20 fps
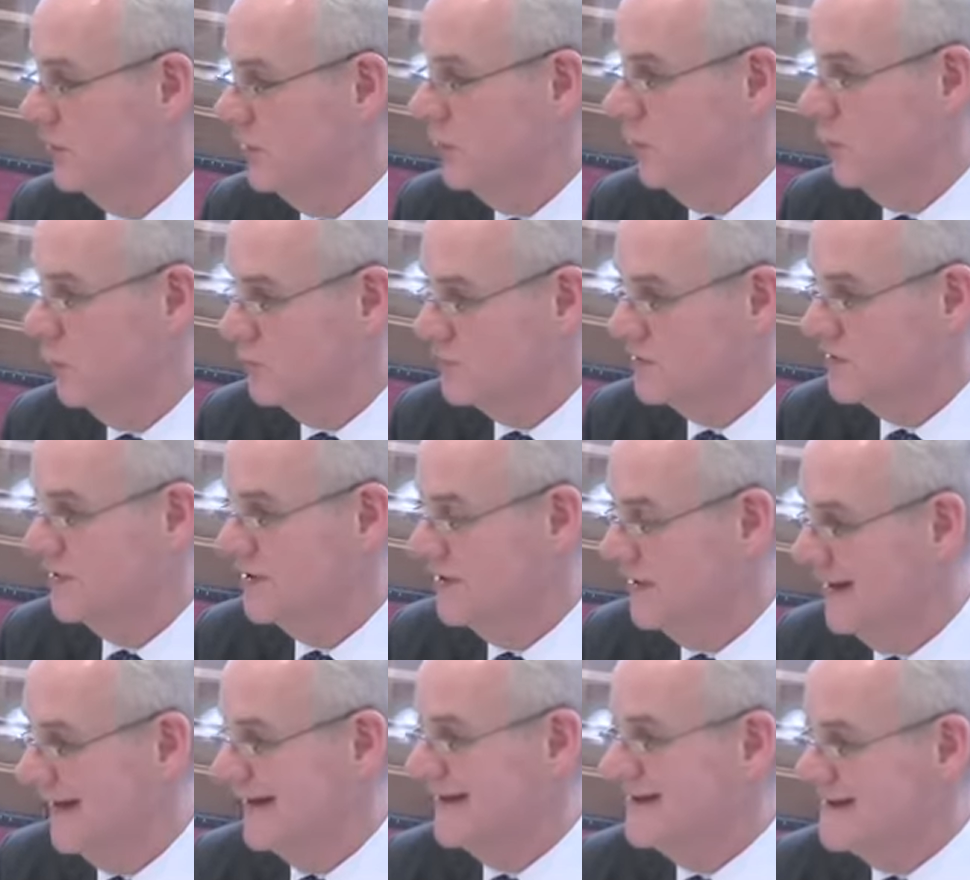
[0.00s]
is a clause
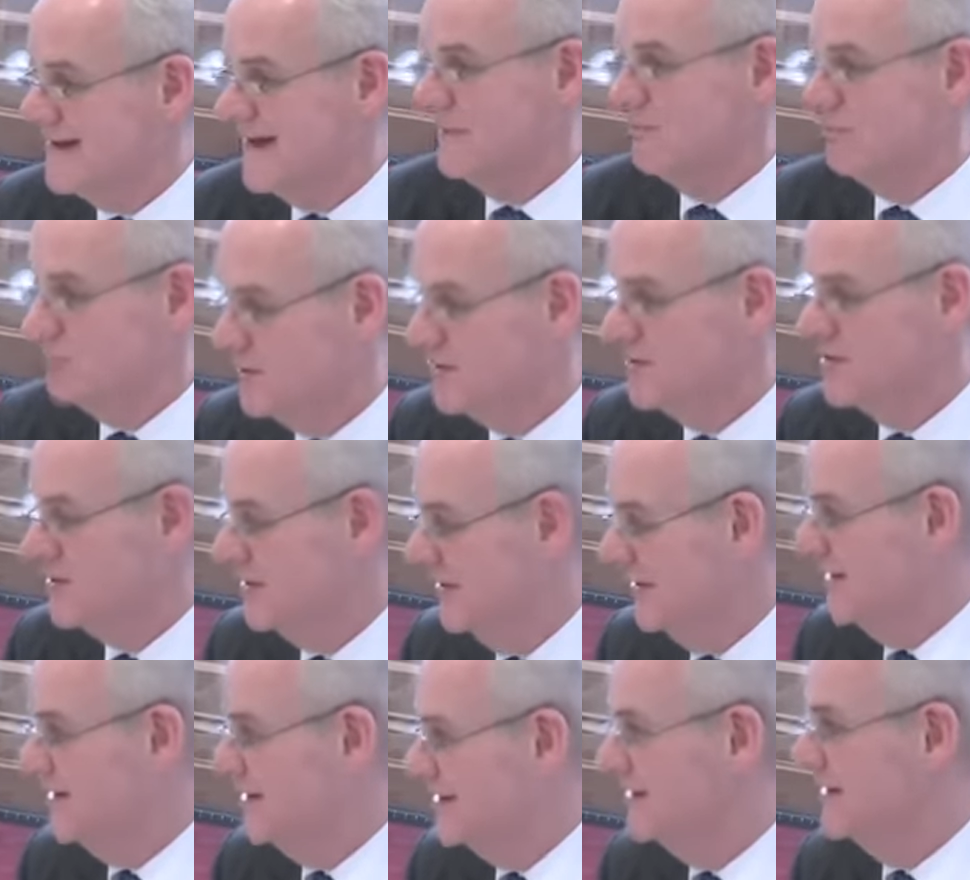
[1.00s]
that accepts,
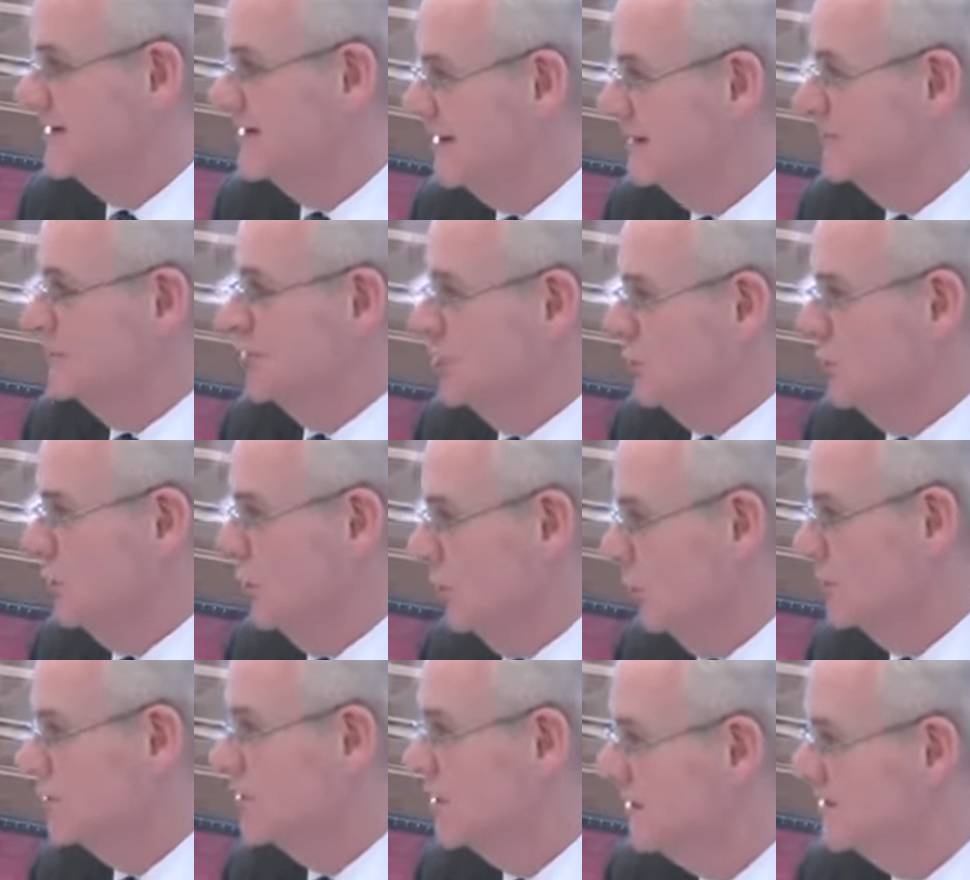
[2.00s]
it is an exception
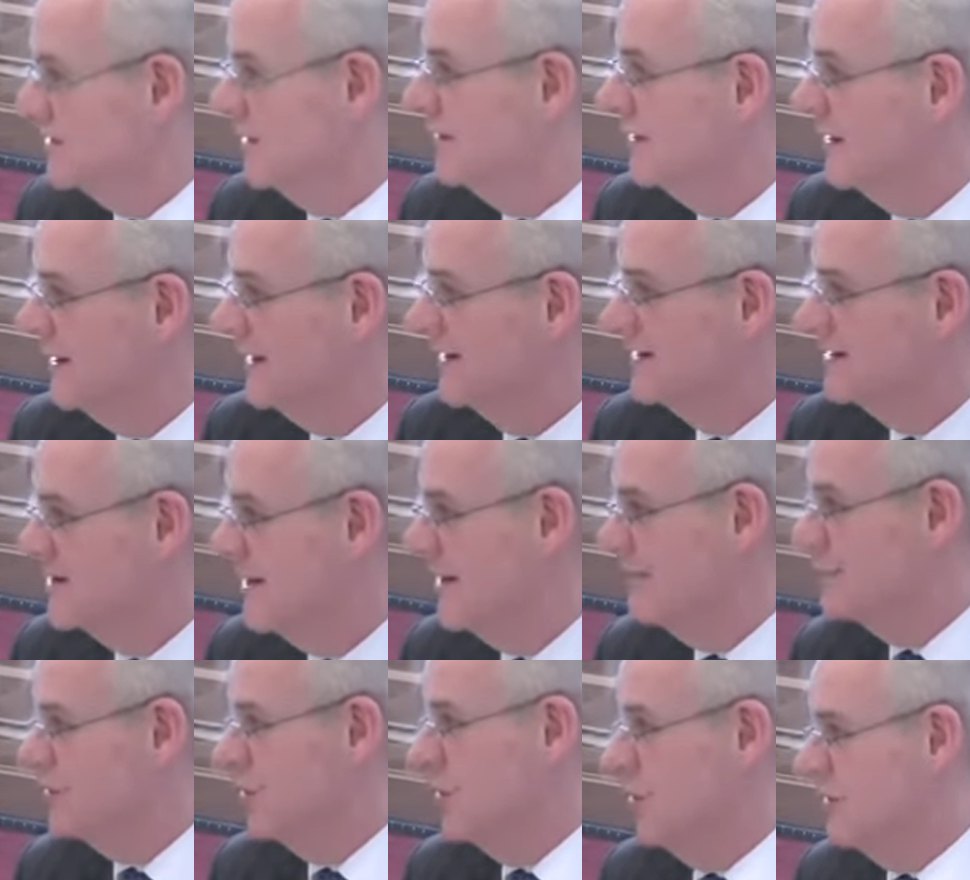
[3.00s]
clause, so
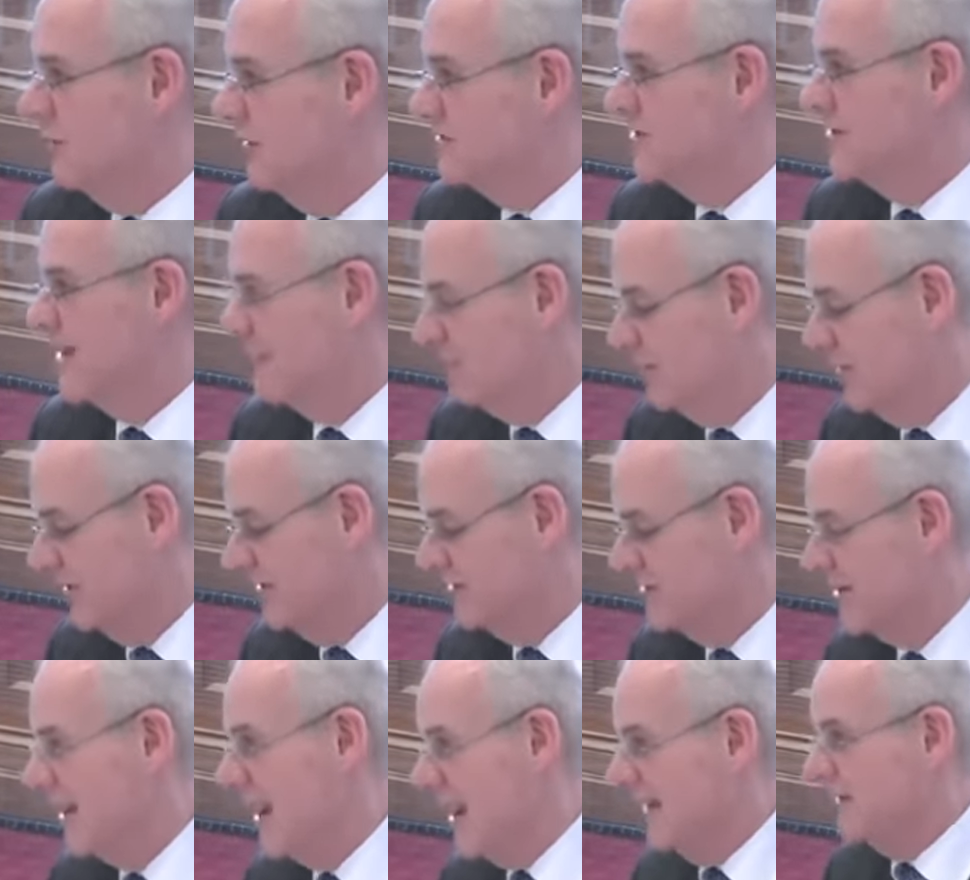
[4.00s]
accept Homo
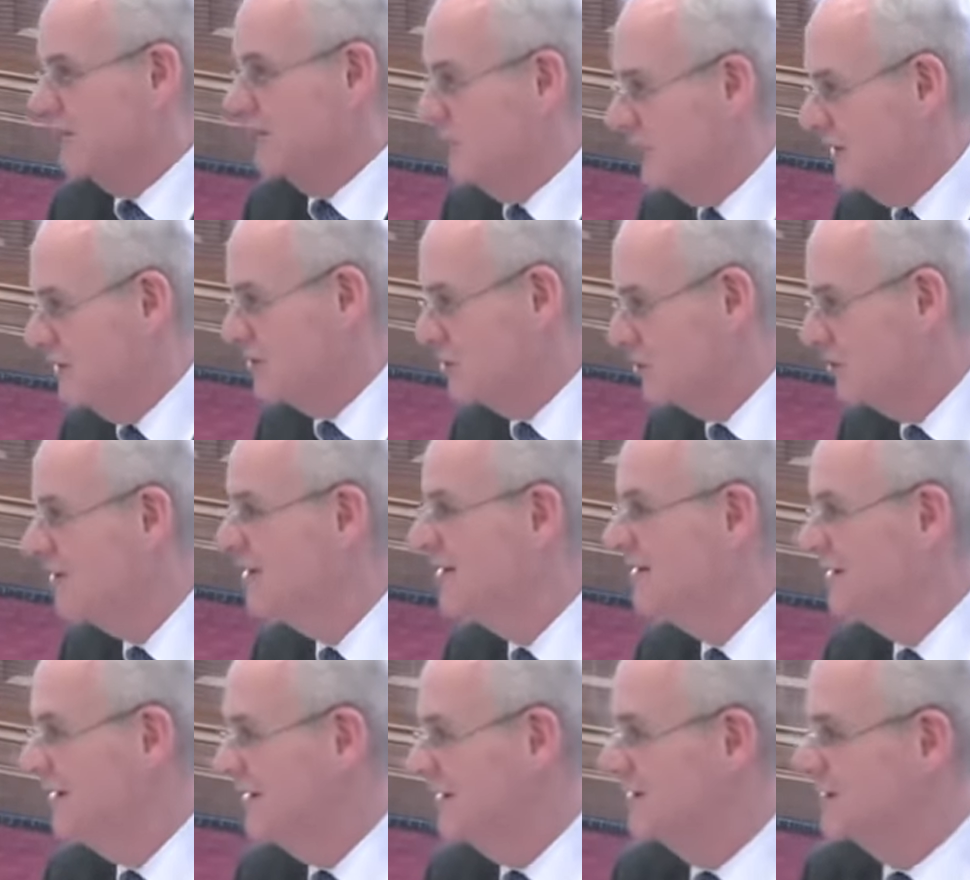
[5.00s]
sapiens and fish.
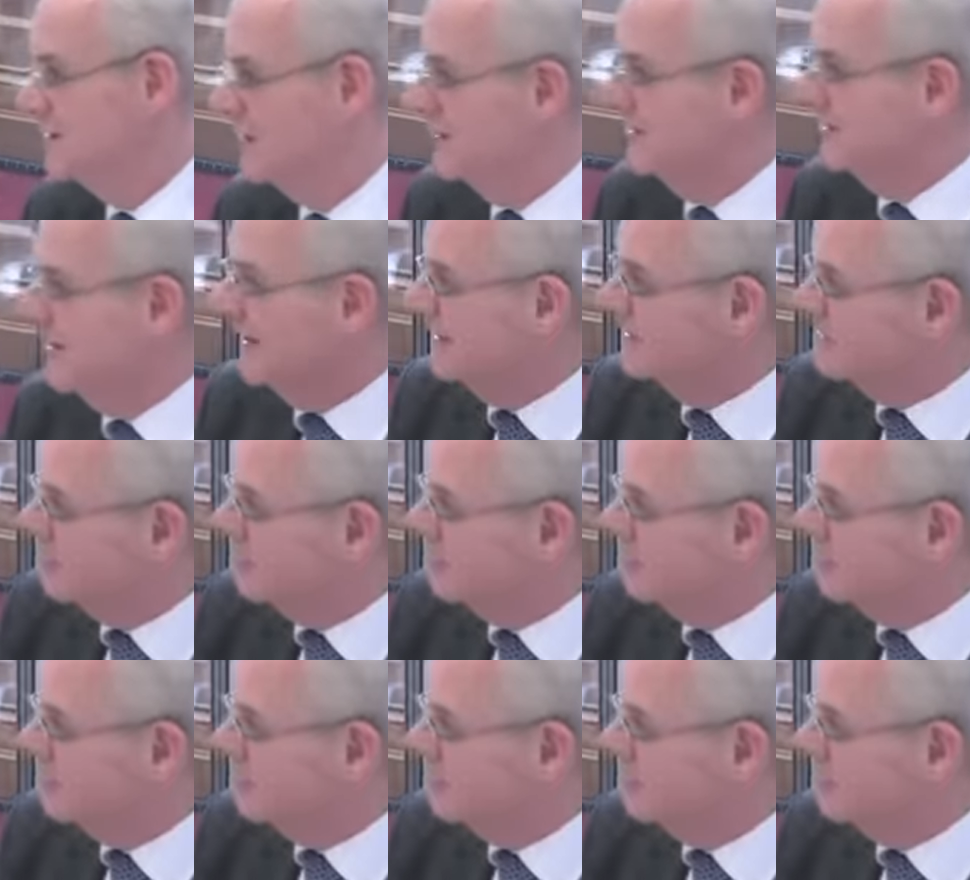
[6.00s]
So it